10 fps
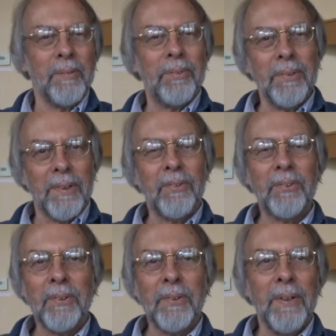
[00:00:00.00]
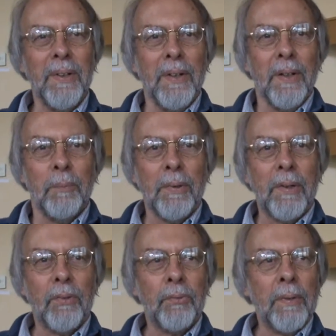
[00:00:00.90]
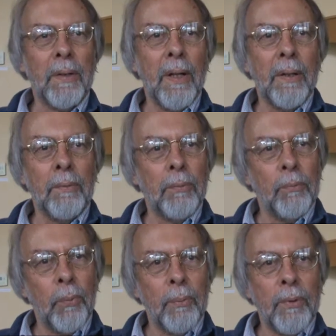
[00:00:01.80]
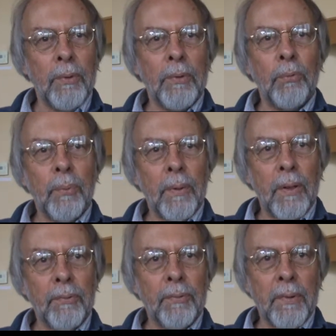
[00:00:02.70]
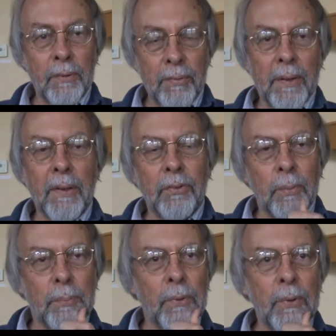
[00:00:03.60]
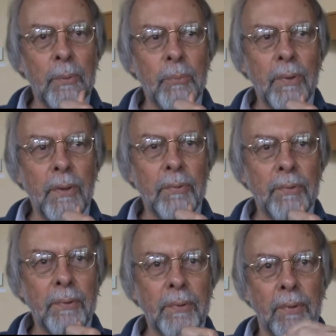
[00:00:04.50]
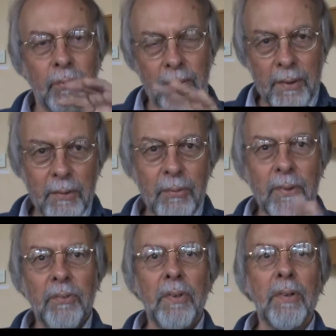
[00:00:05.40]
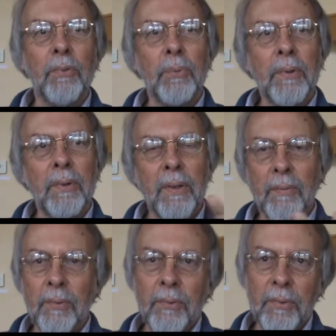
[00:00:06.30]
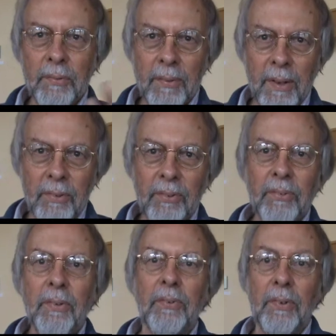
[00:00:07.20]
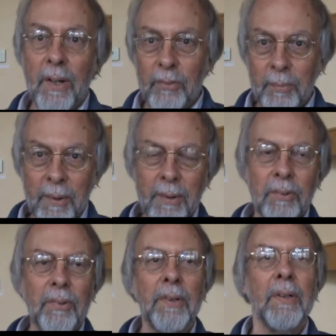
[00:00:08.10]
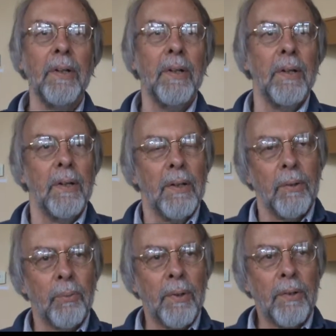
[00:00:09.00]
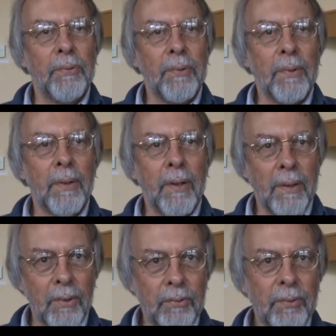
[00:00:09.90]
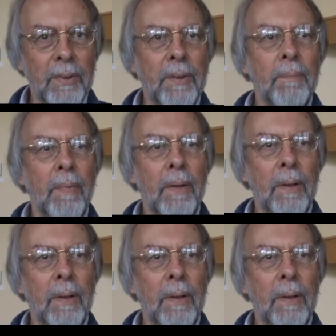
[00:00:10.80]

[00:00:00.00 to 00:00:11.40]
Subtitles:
Absolutely. So, because really, and what we do is we offer in the foundation program, we offer the study of Roto Steiner's work, the evolution of consciousness, cosmology. We offer art history.